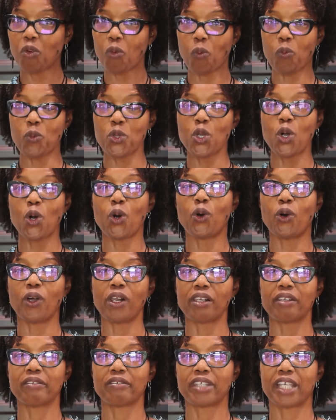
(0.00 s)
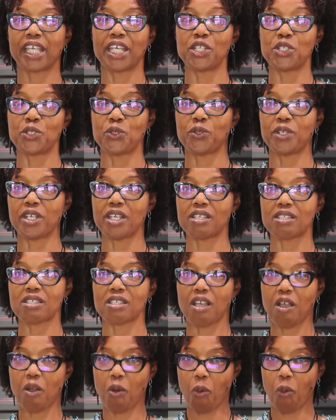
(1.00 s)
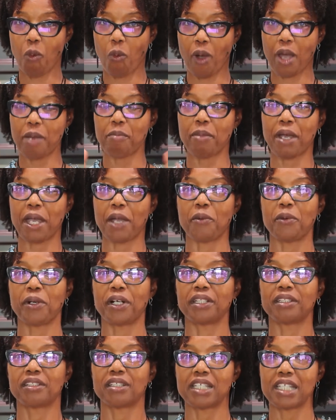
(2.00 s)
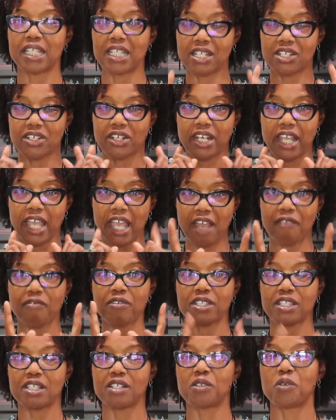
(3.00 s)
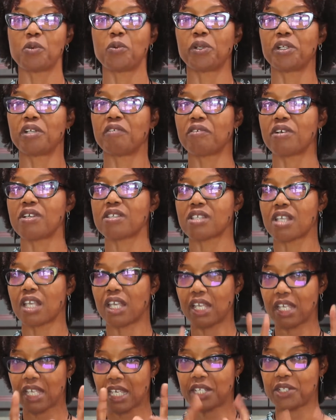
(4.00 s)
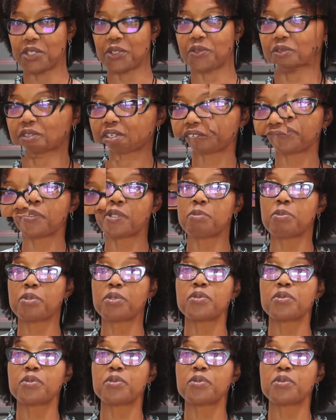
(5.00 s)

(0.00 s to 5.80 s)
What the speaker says: We all can do this one by one. Each and every single one of us can do this.